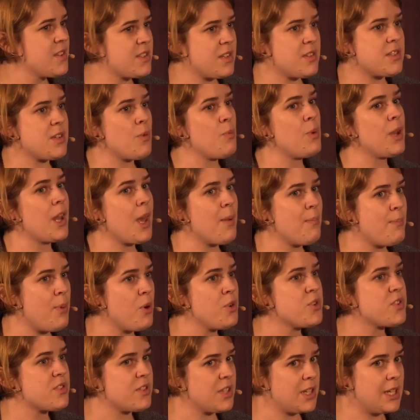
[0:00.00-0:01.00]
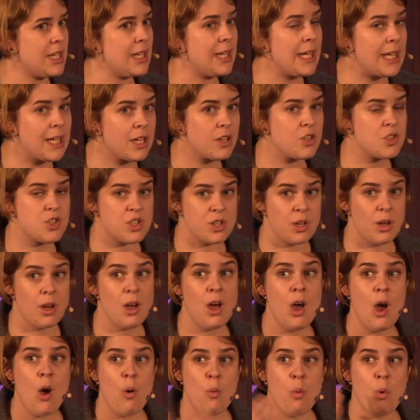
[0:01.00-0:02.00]
So somewhere like Boston in Lincolnshire
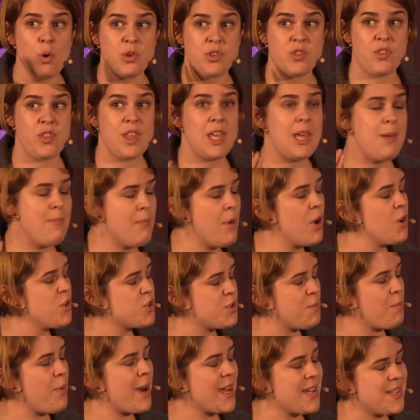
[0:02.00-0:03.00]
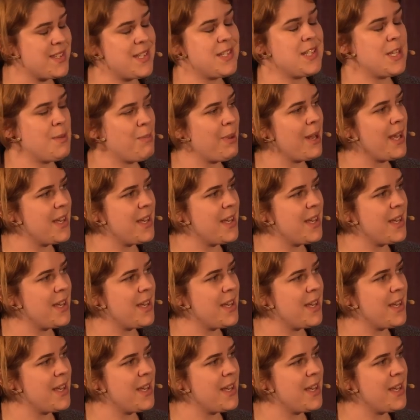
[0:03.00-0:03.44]
was the most Brexit-y